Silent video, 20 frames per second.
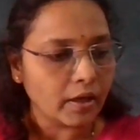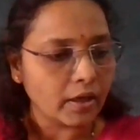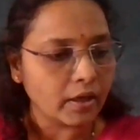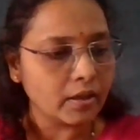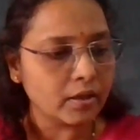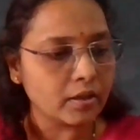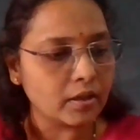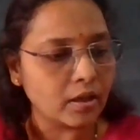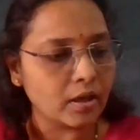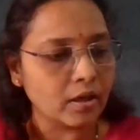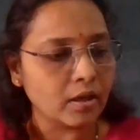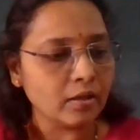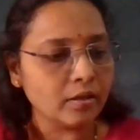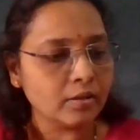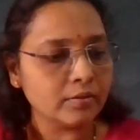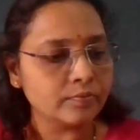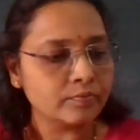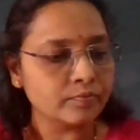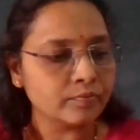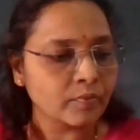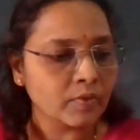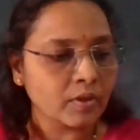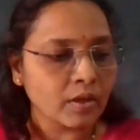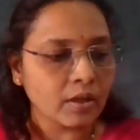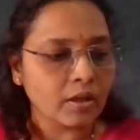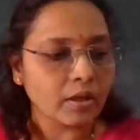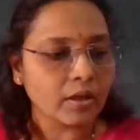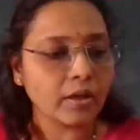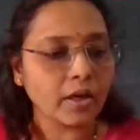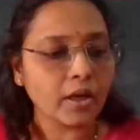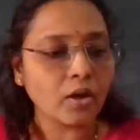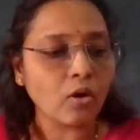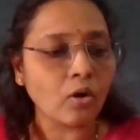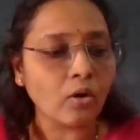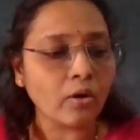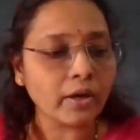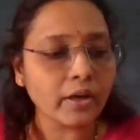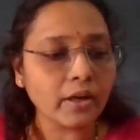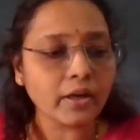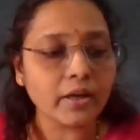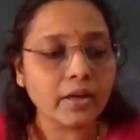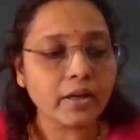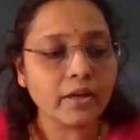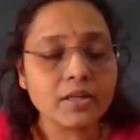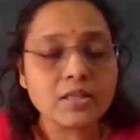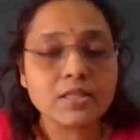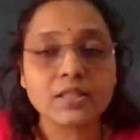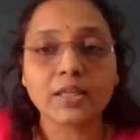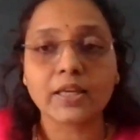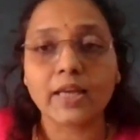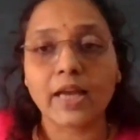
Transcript: in the Gregorian